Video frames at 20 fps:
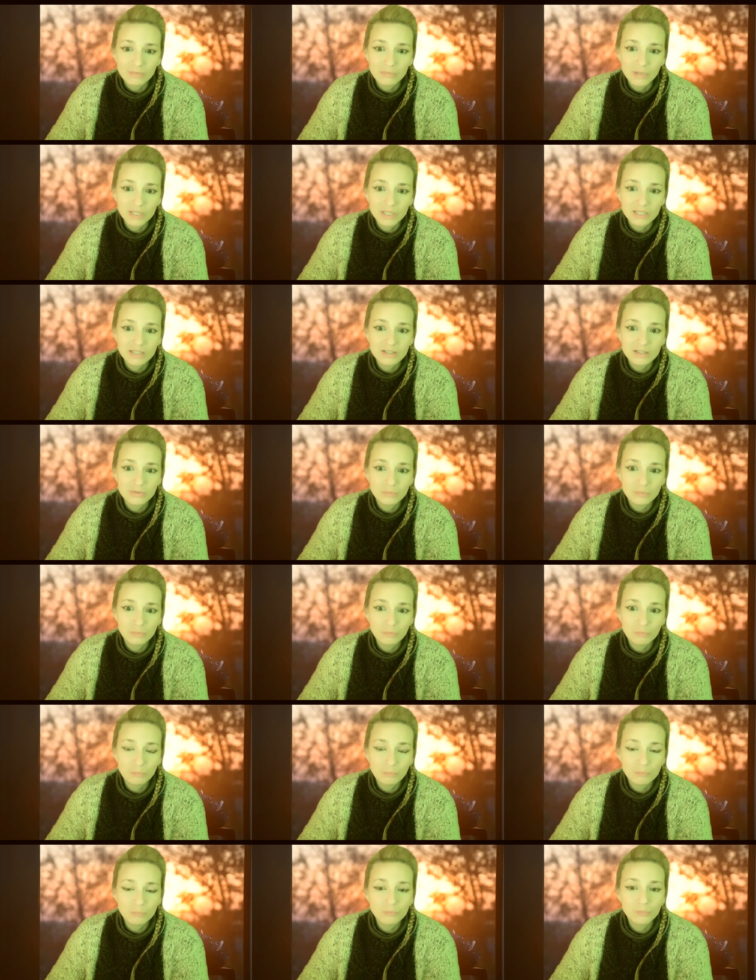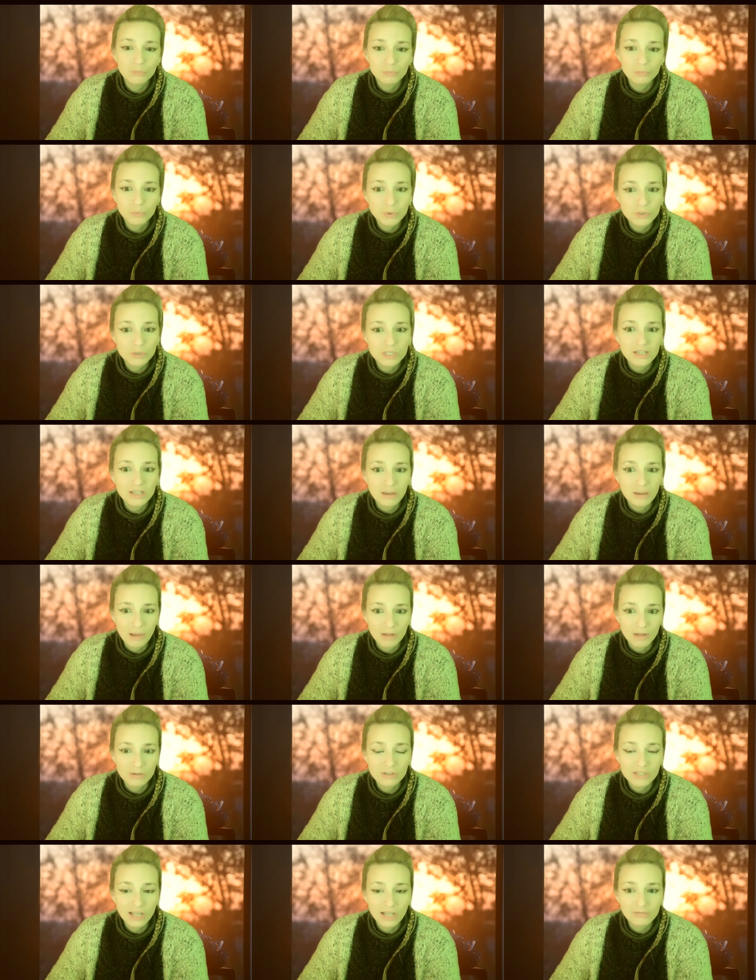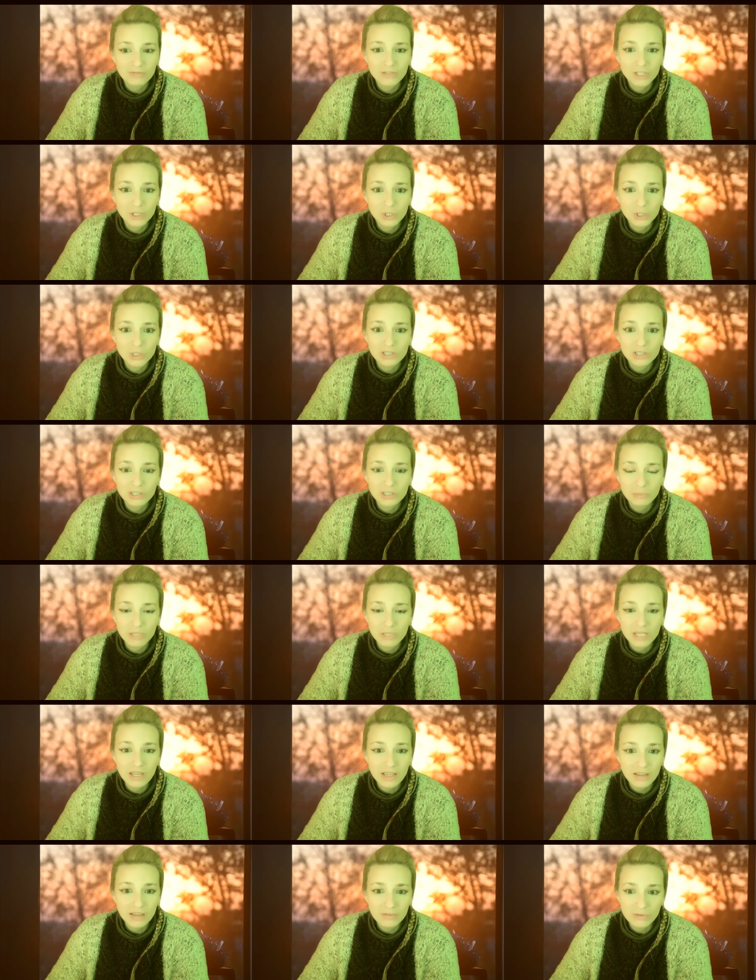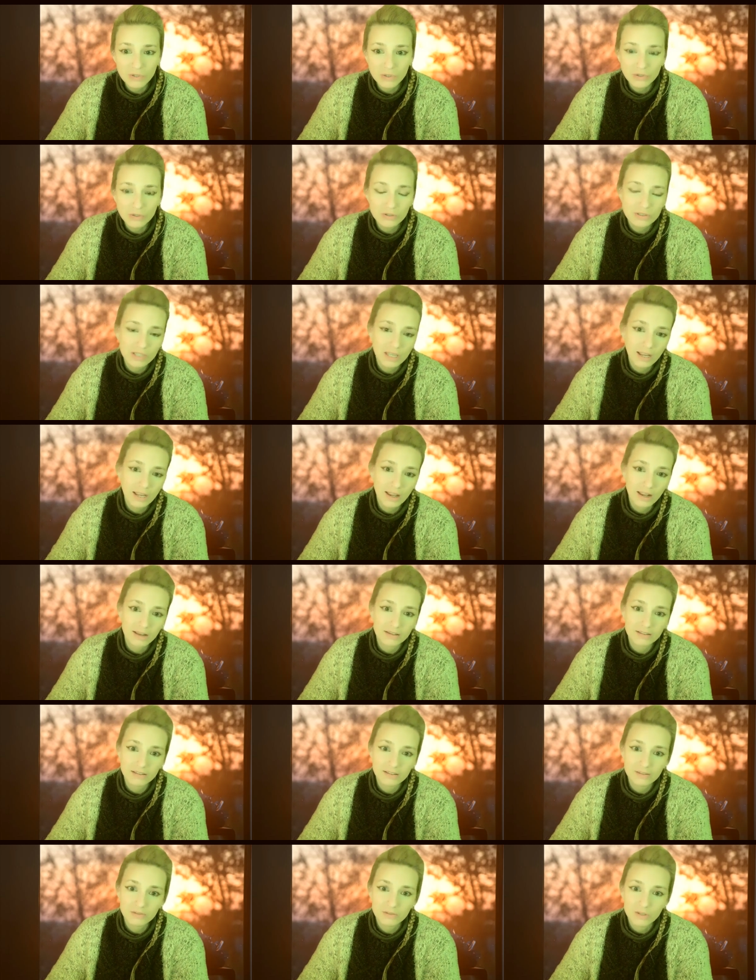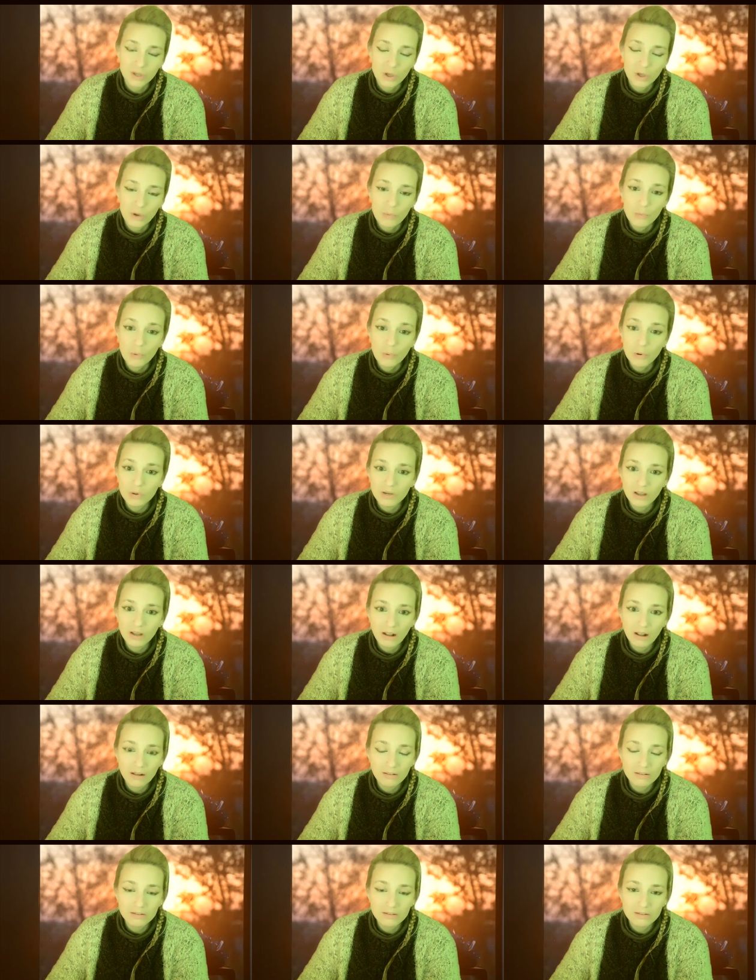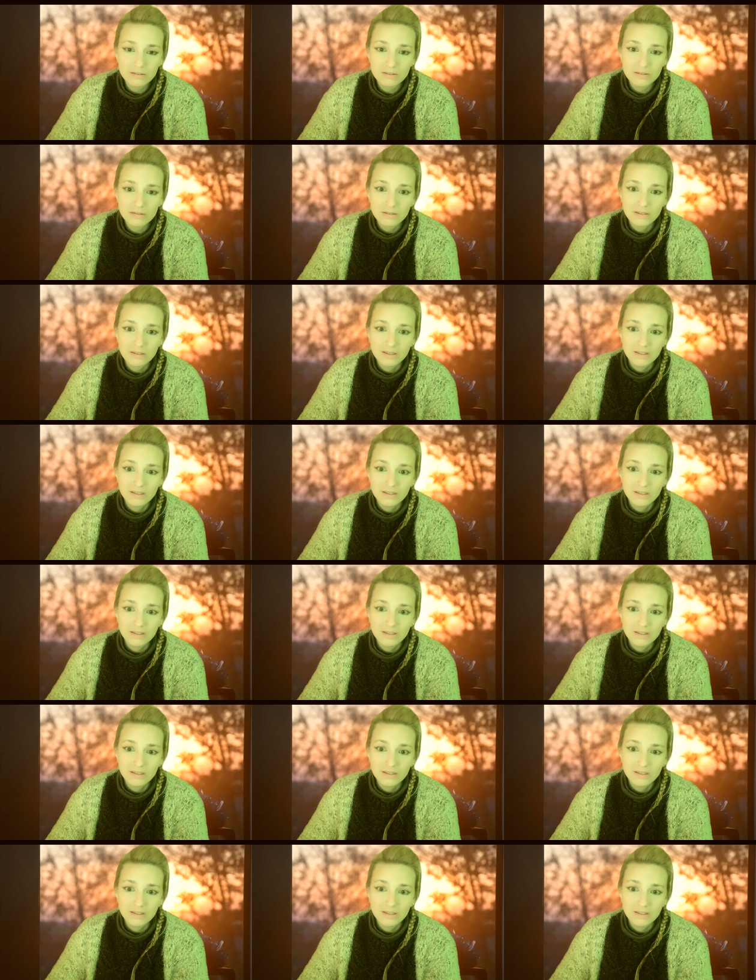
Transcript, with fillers: but it's mostly about self-indulging behaviors and portals,